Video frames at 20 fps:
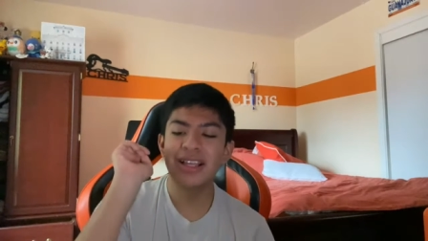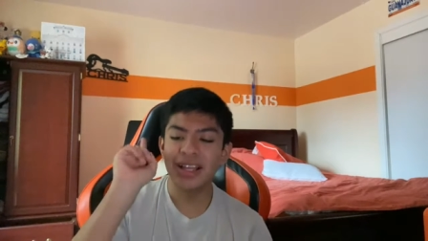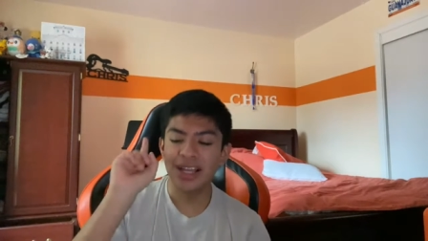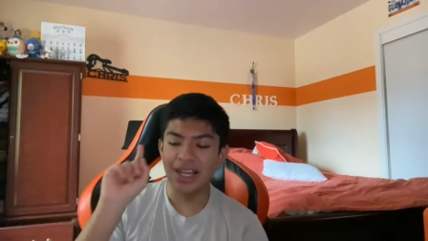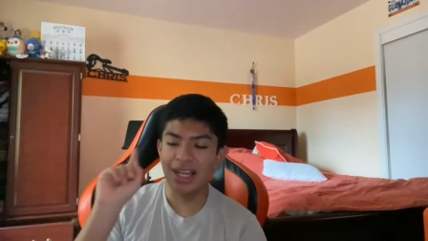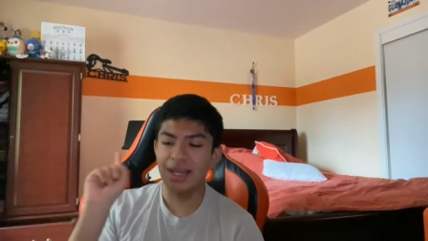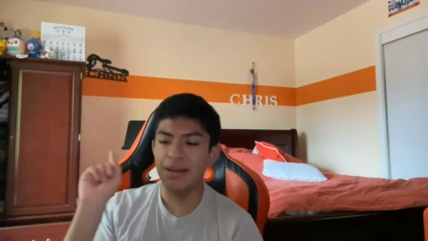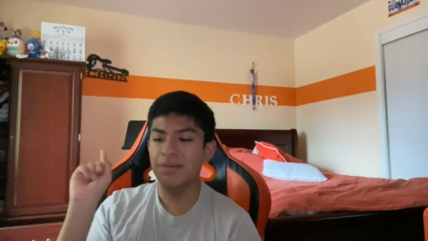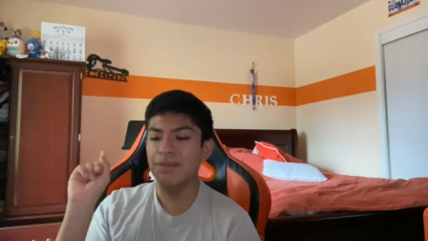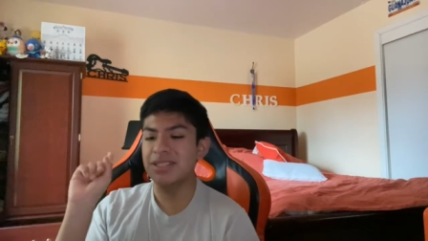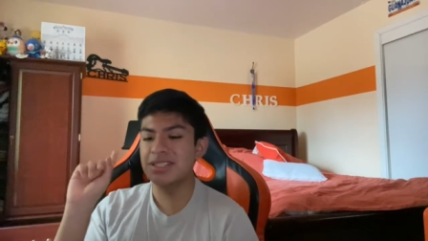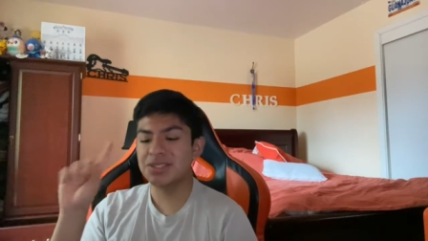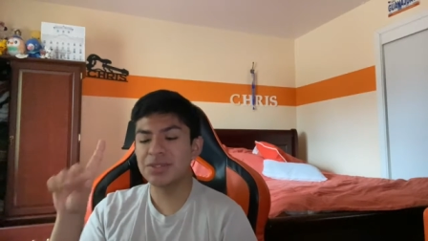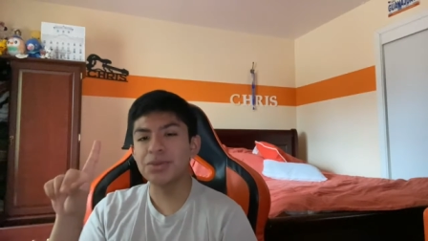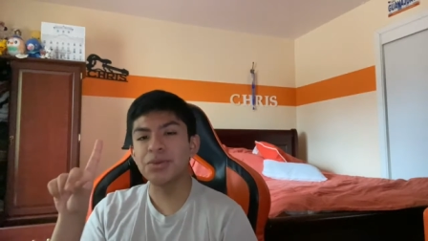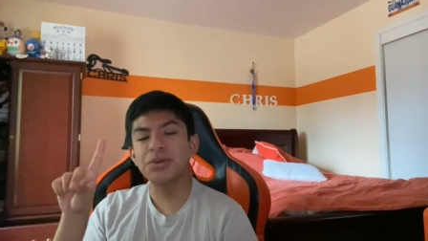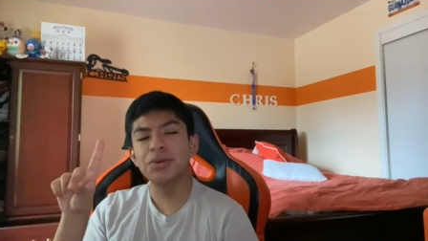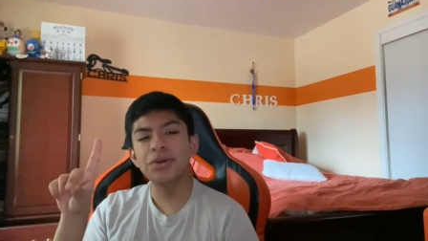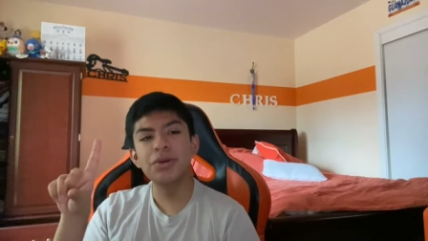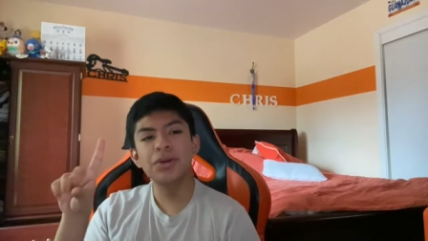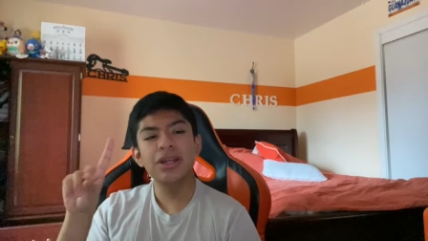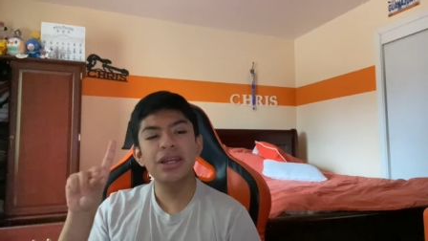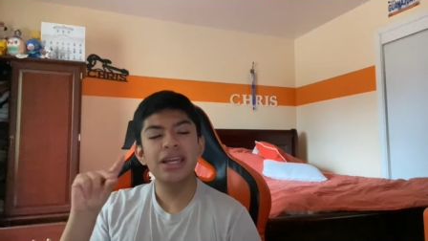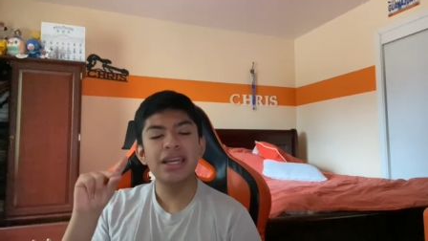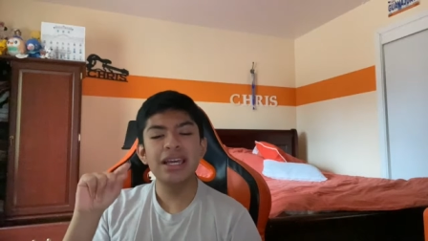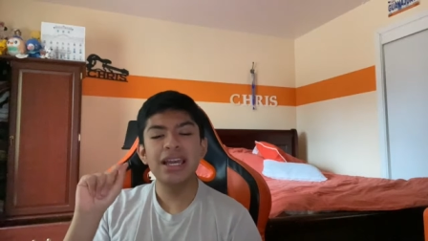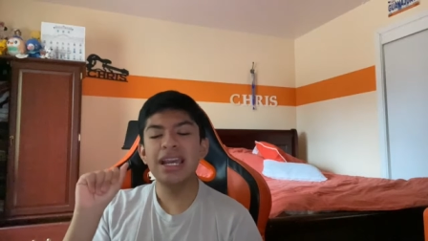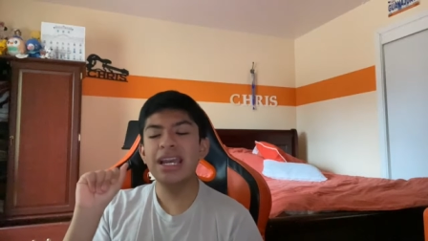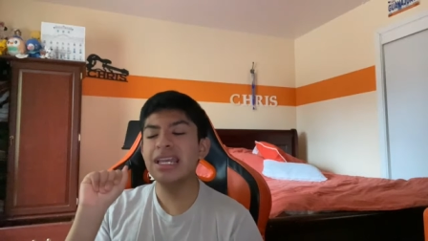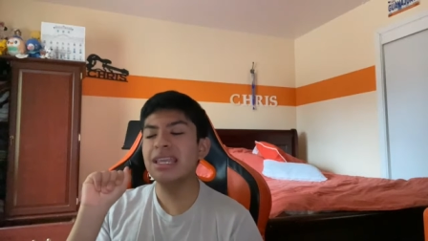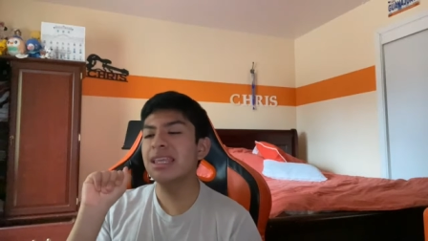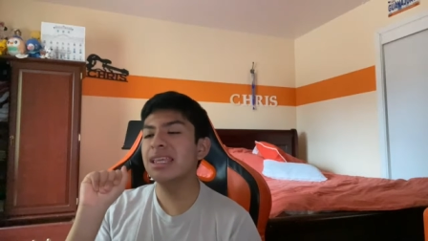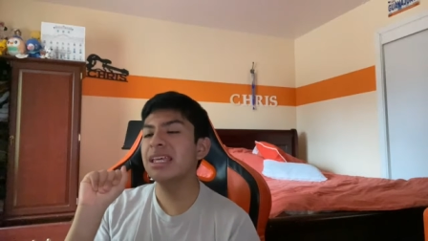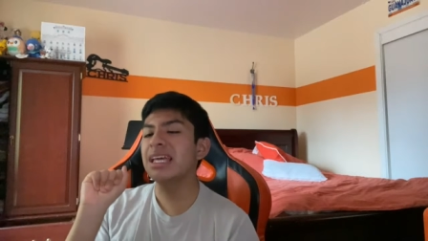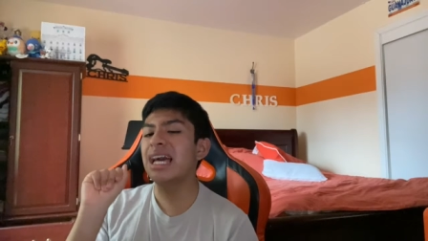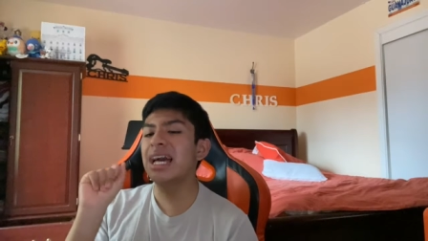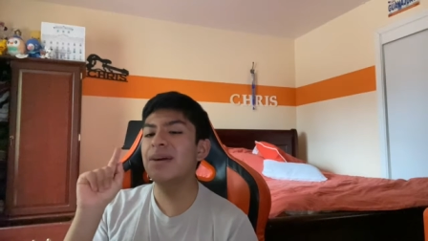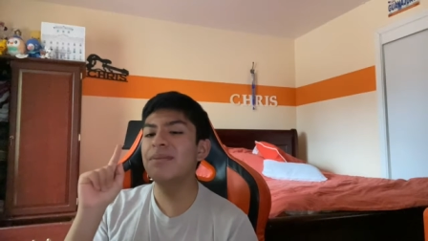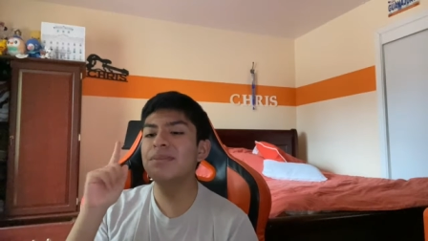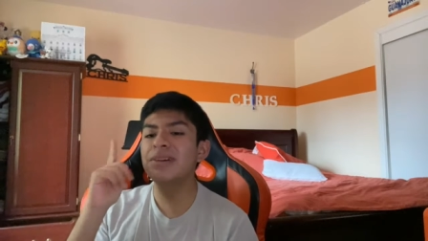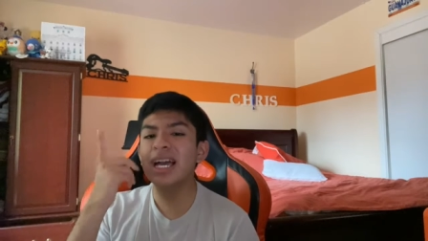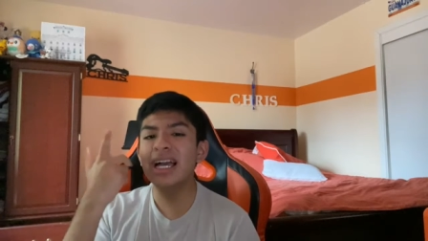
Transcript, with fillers: um at school and like I,